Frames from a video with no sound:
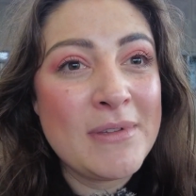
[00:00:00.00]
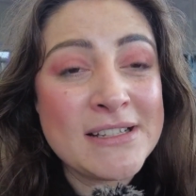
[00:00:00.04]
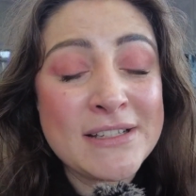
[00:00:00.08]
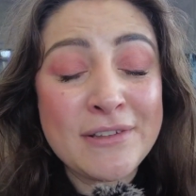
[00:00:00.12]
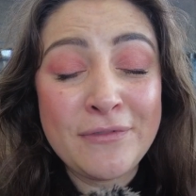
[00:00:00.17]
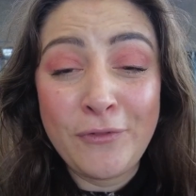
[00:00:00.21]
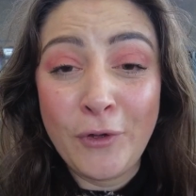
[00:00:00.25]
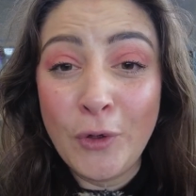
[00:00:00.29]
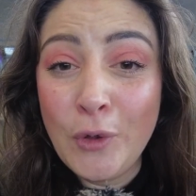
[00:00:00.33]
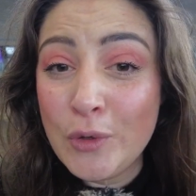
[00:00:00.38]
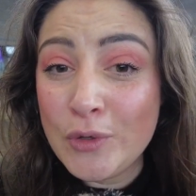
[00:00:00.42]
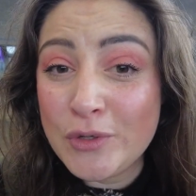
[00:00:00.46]
It's
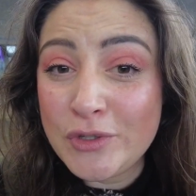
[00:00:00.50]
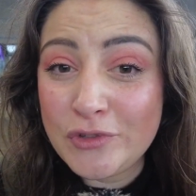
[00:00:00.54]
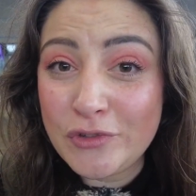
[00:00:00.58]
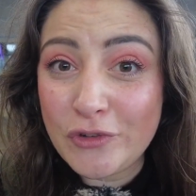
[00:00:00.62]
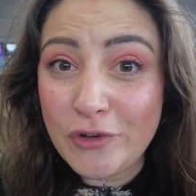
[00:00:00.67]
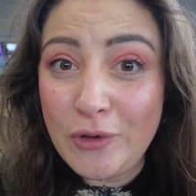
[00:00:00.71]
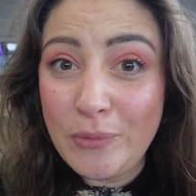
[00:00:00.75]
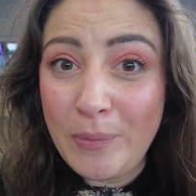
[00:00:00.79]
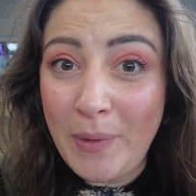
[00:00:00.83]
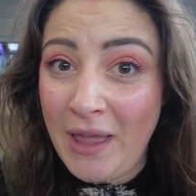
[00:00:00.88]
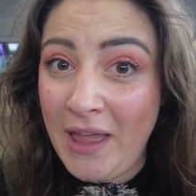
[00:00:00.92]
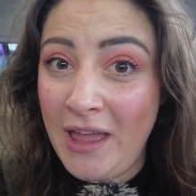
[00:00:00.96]
forced
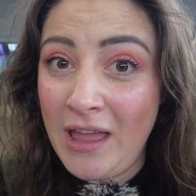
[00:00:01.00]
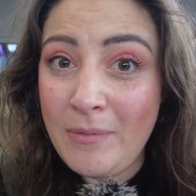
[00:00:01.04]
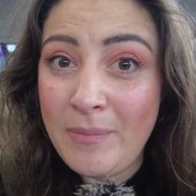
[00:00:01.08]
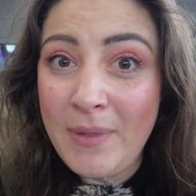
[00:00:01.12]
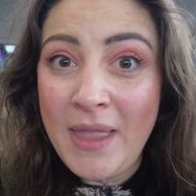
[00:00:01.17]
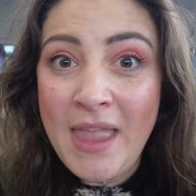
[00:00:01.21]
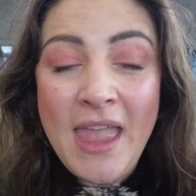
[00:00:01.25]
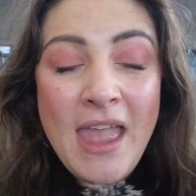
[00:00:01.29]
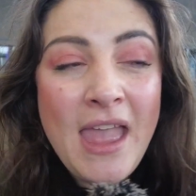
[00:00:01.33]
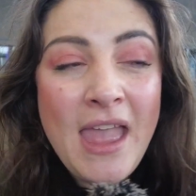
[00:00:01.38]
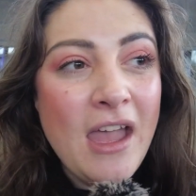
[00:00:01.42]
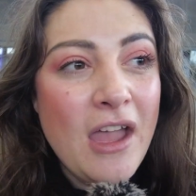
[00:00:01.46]
rhubarb
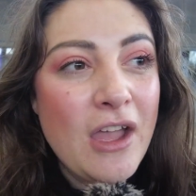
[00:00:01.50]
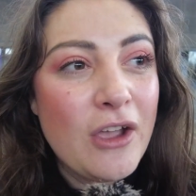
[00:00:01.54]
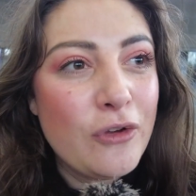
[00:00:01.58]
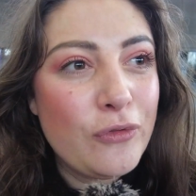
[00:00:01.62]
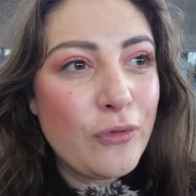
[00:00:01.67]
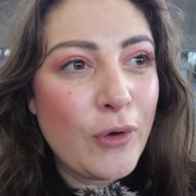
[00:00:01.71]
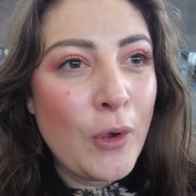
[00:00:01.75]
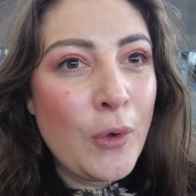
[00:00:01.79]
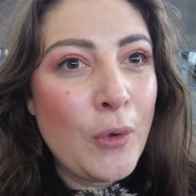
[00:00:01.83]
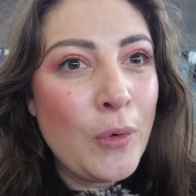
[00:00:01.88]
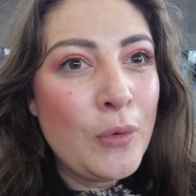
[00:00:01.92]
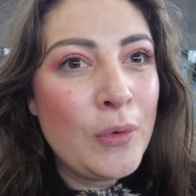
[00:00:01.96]

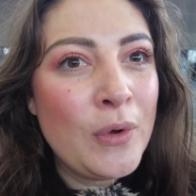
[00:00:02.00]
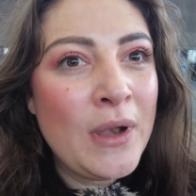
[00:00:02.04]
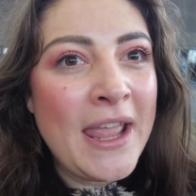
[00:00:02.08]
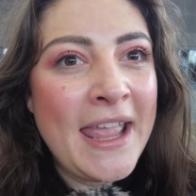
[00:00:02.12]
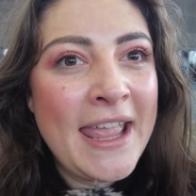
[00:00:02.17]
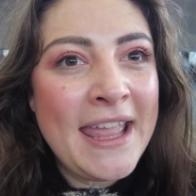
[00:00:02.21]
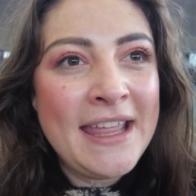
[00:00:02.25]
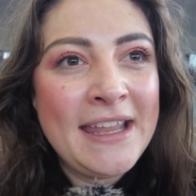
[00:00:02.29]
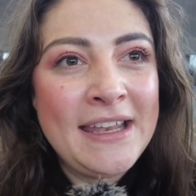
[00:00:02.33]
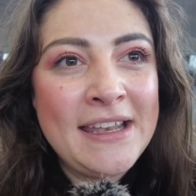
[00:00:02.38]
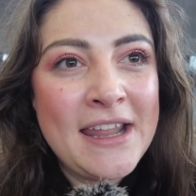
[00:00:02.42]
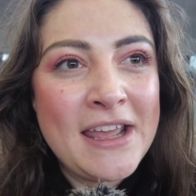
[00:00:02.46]
grown
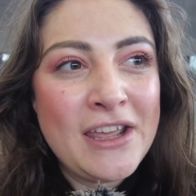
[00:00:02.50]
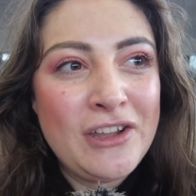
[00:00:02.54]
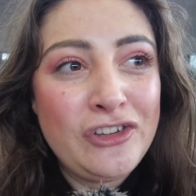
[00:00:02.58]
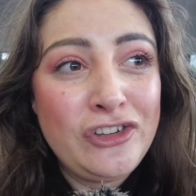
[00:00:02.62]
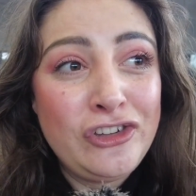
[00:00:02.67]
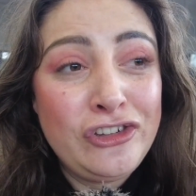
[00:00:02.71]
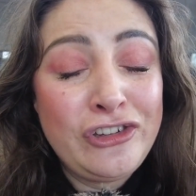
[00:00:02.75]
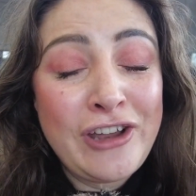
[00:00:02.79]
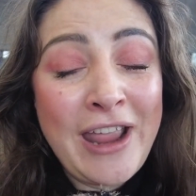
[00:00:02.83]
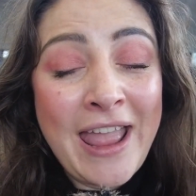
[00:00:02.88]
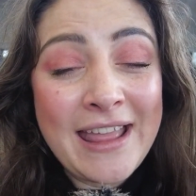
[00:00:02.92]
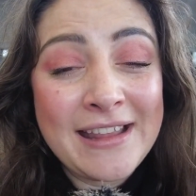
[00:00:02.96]
in
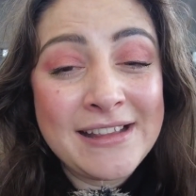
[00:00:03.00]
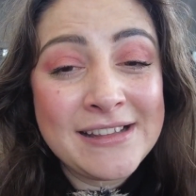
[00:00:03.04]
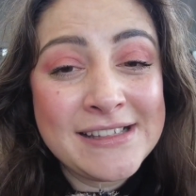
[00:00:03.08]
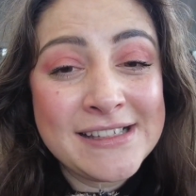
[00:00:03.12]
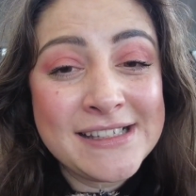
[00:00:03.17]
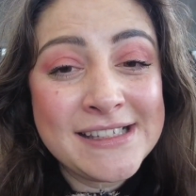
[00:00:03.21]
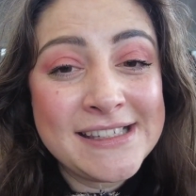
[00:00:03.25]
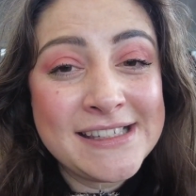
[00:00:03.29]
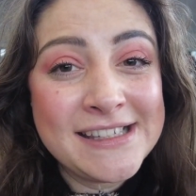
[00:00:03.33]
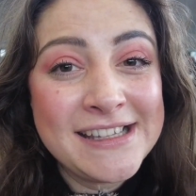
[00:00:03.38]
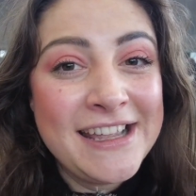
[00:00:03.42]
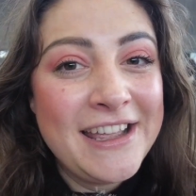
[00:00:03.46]

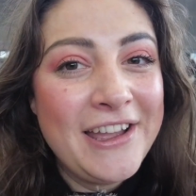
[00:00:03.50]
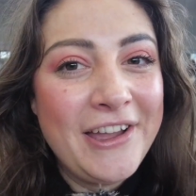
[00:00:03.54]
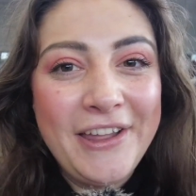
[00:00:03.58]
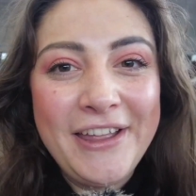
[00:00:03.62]
sheds.